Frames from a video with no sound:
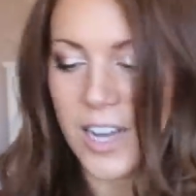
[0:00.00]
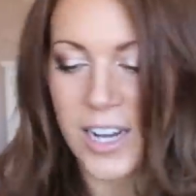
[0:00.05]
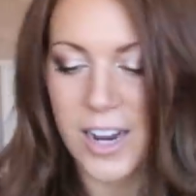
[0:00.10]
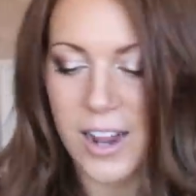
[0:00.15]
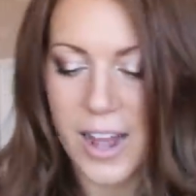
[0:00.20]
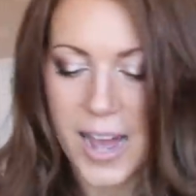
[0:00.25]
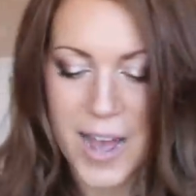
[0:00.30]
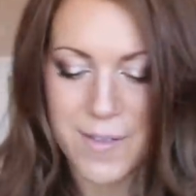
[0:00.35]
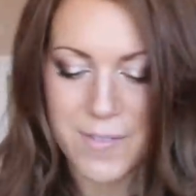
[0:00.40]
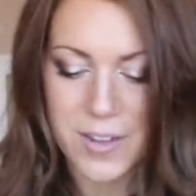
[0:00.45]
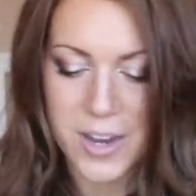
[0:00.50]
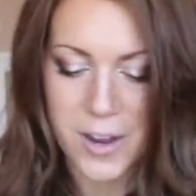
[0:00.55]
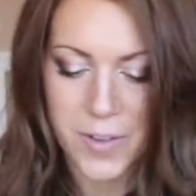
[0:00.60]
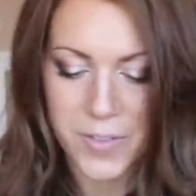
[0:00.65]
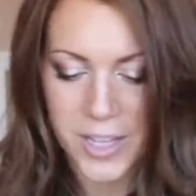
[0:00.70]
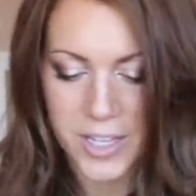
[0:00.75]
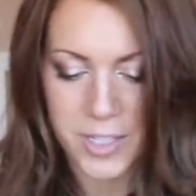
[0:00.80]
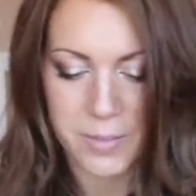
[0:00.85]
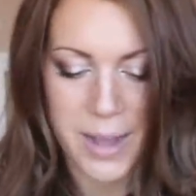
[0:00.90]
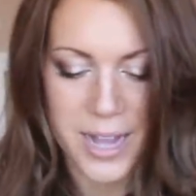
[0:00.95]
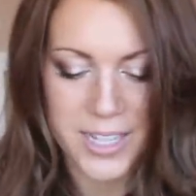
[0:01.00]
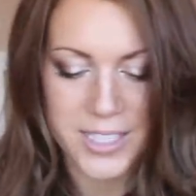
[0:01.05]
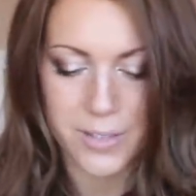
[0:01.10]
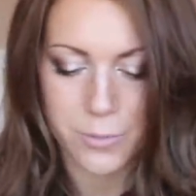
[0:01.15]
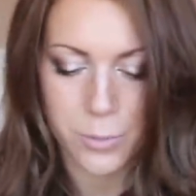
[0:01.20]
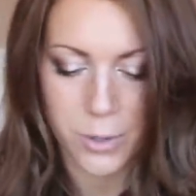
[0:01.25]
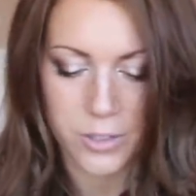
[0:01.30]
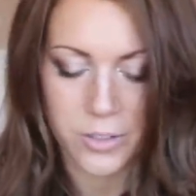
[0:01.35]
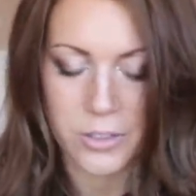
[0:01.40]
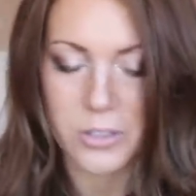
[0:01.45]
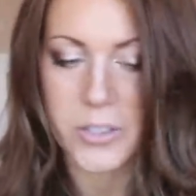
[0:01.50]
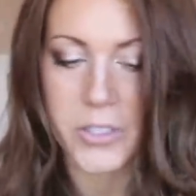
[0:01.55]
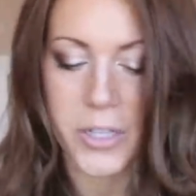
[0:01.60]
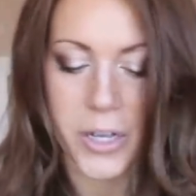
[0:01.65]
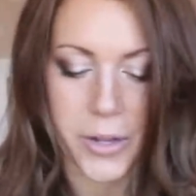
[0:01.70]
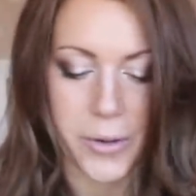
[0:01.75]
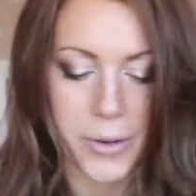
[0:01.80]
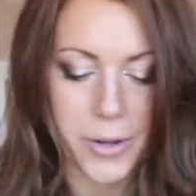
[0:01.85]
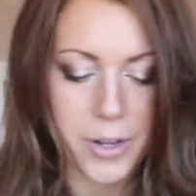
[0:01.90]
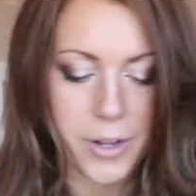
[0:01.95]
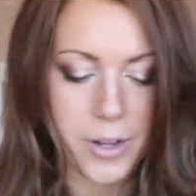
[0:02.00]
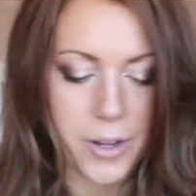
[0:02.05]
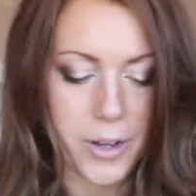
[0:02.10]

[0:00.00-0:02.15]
I don't have any of these massive ones, so